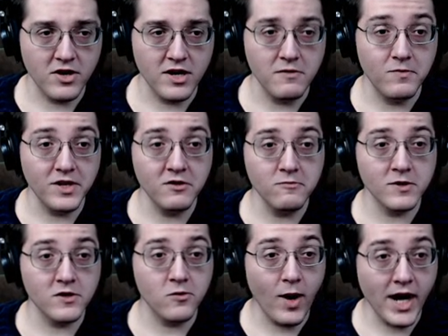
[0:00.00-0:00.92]
it will
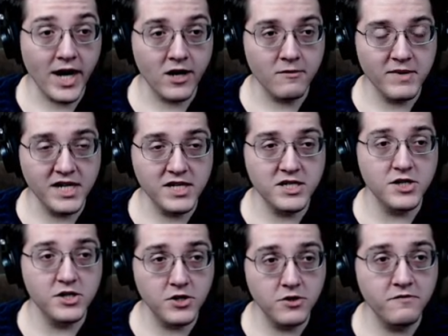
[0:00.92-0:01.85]
require me to do